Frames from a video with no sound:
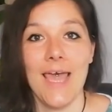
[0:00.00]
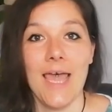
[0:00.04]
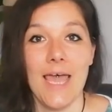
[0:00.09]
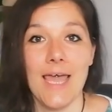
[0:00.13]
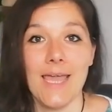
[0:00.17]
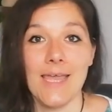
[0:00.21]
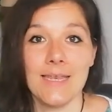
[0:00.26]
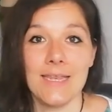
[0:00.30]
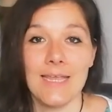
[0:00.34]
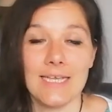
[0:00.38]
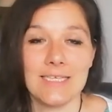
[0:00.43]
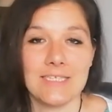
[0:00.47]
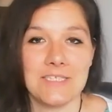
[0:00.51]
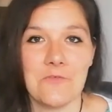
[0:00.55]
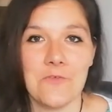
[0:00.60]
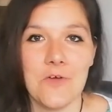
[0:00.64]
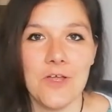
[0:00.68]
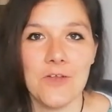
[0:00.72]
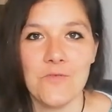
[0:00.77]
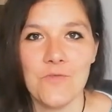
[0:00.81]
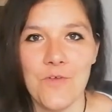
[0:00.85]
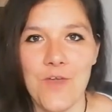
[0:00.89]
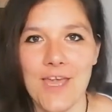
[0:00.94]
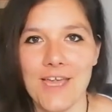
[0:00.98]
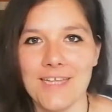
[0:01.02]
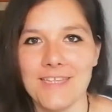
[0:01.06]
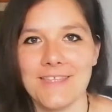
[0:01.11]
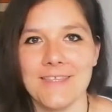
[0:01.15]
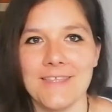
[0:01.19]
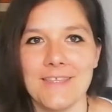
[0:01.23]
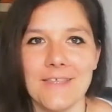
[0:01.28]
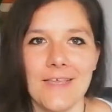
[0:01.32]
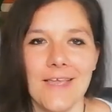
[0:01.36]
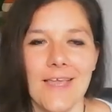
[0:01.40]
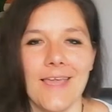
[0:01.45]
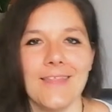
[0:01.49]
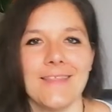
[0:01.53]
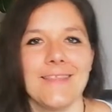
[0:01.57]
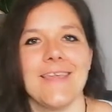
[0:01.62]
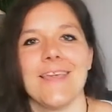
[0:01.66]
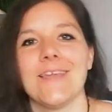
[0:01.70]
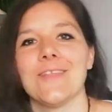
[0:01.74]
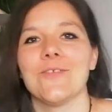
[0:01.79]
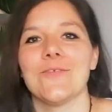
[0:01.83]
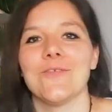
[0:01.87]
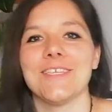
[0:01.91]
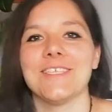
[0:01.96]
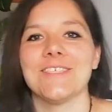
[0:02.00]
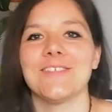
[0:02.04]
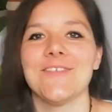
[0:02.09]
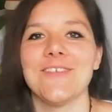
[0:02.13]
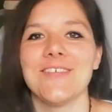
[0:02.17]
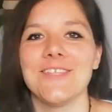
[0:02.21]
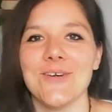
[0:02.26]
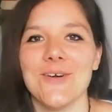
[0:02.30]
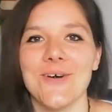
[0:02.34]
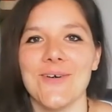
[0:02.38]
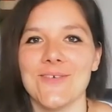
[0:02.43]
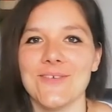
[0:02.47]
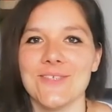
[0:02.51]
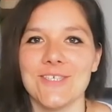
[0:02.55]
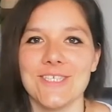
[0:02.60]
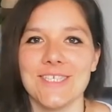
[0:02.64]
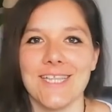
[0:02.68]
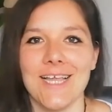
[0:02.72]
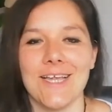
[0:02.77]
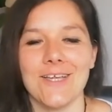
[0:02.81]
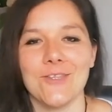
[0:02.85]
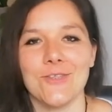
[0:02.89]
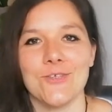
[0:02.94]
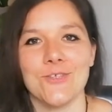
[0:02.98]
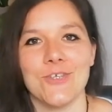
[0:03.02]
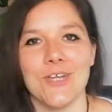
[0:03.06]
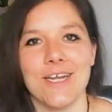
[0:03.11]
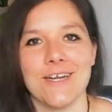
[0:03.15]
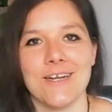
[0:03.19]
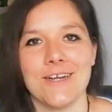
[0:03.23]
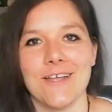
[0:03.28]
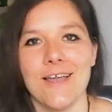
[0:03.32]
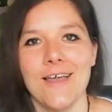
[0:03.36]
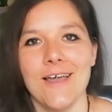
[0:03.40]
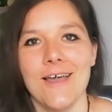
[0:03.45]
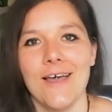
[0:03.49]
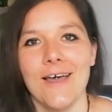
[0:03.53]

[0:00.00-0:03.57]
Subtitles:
And as a fun fact, at the end of this video, I would just like to share